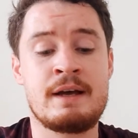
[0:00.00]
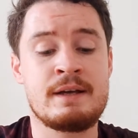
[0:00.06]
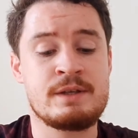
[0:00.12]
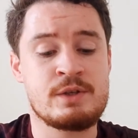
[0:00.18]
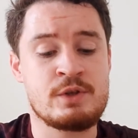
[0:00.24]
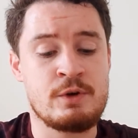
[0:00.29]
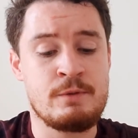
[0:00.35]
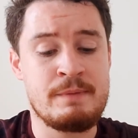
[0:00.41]

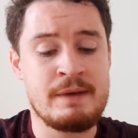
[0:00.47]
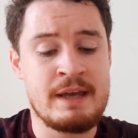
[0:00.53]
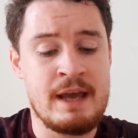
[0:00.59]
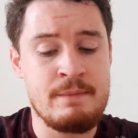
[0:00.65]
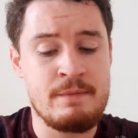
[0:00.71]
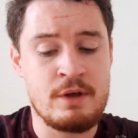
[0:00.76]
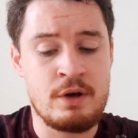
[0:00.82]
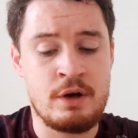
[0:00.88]
So it
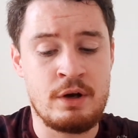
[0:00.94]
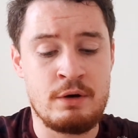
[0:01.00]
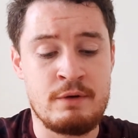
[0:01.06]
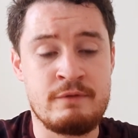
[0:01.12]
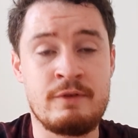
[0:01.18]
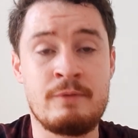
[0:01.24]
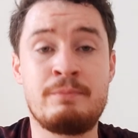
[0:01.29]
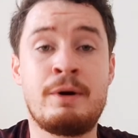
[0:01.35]
became the colour
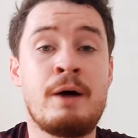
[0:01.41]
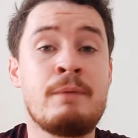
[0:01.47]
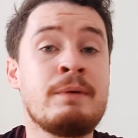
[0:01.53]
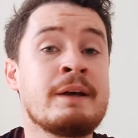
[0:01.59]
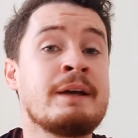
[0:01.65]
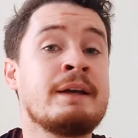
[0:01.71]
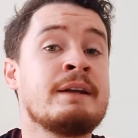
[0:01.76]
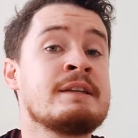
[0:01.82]
of
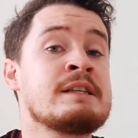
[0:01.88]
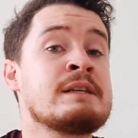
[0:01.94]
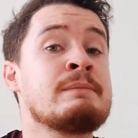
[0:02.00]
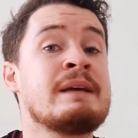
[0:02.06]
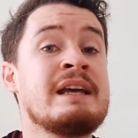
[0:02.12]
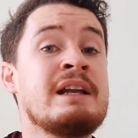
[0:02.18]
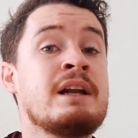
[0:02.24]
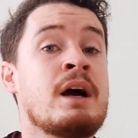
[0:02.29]

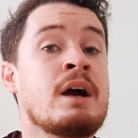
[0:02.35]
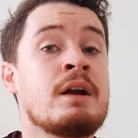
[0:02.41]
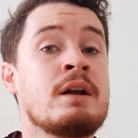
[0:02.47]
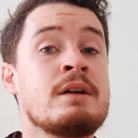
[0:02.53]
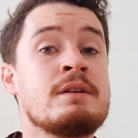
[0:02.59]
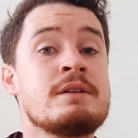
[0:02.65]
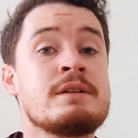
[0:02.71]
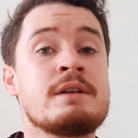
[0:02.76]
republicanism in
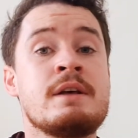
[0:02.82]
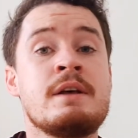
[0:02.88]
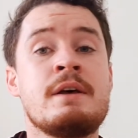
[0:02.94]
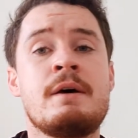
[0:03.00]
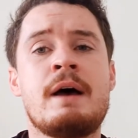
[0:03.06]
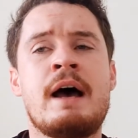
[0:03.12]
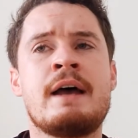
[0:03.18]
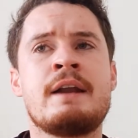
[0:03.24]
Ireland,
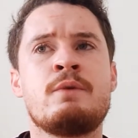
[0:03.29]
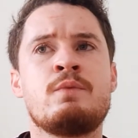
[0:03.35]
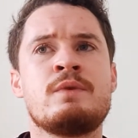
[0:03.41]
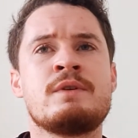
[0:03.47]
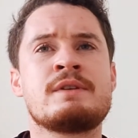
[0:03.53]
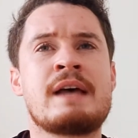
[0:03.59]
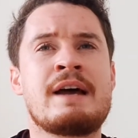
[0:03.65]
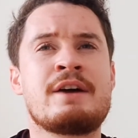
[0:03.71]
and it
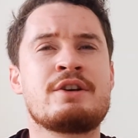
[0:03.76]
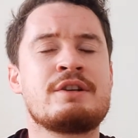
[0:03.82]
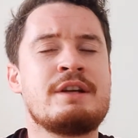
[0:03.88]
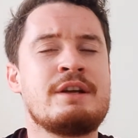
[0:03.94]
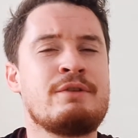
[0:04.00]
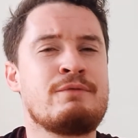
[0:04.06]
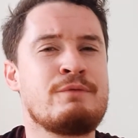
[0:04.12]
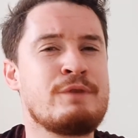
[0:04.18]
was
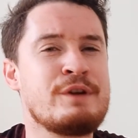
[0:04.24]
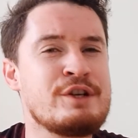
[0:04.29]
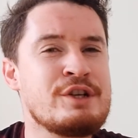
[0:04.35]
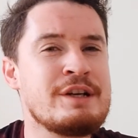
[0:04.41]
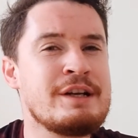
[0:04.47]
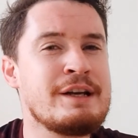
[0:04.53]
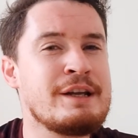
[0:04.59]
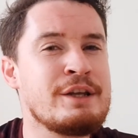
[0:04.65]
actually
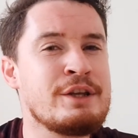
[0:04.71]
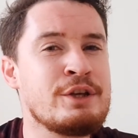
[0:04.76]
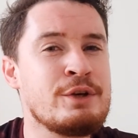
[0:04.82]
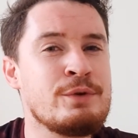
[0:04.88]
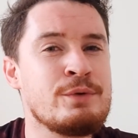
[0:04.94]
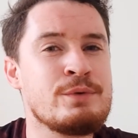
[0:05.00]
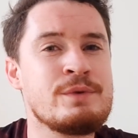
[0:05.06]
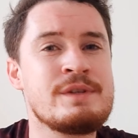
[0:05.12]
originally
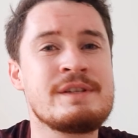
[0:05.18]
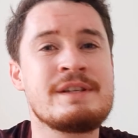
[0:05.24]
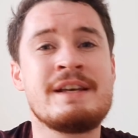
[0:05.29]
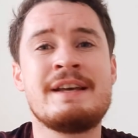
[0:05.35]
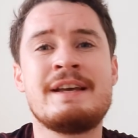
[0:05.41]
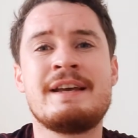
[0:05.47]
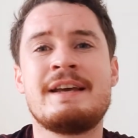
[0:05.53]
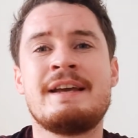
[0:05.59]
used
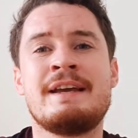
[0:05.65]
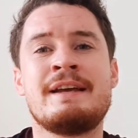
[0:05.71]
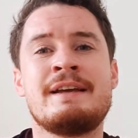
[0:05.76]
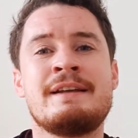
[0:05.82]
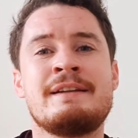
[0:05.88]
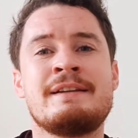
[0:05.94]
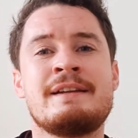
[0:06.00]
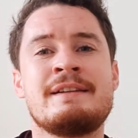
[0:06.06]

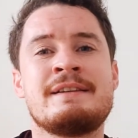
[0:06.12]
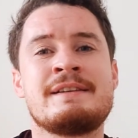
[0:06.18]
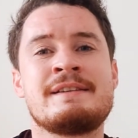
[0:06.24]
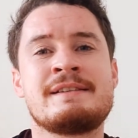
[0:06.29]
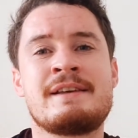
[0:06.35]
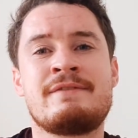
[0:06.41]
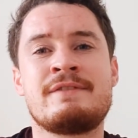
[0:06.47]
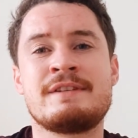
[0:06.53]
in the
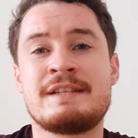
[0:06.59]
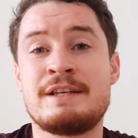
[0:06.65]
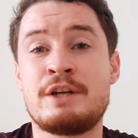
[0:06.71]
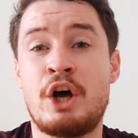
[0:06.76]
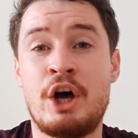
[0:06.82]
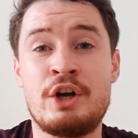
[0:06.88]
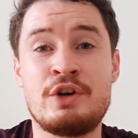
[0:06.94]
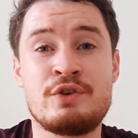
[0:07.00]

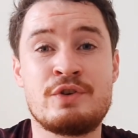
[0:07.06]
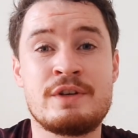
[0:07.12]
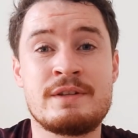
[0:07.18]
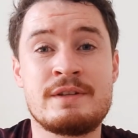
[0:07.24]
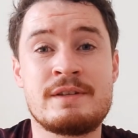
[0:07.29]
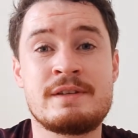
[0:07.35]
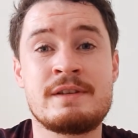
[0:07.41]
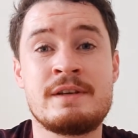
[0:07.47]

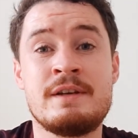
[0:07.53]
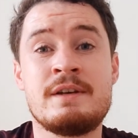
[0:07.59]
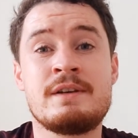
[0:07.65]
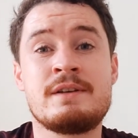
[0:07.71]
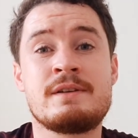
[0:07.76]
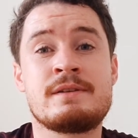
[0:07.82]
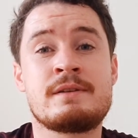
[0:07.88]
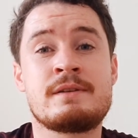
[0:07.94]
1700s.
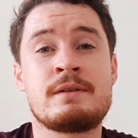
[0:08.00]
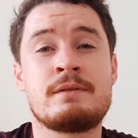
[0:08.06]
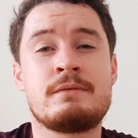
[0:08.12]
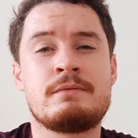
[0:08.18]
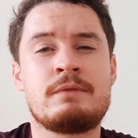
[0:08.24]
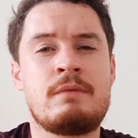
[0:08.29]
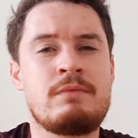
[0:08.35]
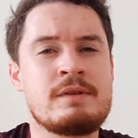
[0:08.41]
So
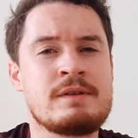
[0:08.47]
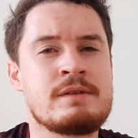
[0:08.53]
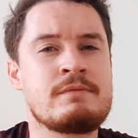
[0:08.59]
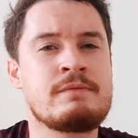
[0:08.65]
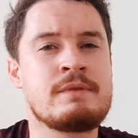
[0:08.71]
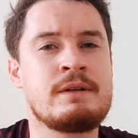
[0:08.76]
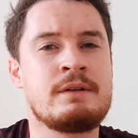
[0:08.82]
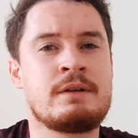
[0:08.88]
what was the
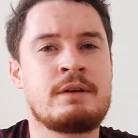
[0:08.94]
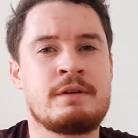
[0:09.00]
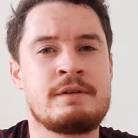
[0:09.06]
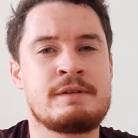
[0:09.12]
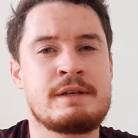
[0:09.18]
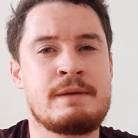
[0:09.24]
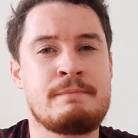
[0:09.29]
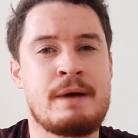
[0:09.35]
real colour
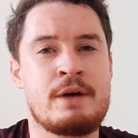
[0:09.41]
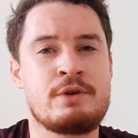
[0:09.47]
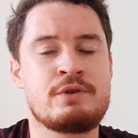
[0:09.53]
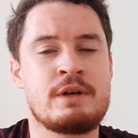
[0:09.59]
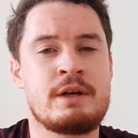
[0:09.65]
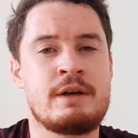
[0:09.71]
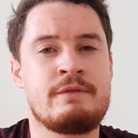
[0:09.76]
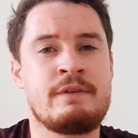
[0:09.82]
of St.
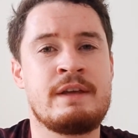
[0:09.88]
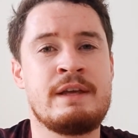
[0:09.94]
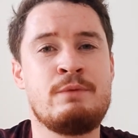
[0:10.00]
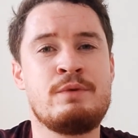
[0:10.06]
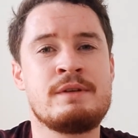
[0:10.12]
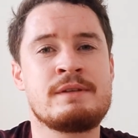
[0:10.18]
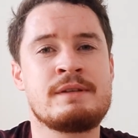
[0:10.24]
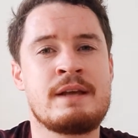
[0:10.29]
Patrick? If he was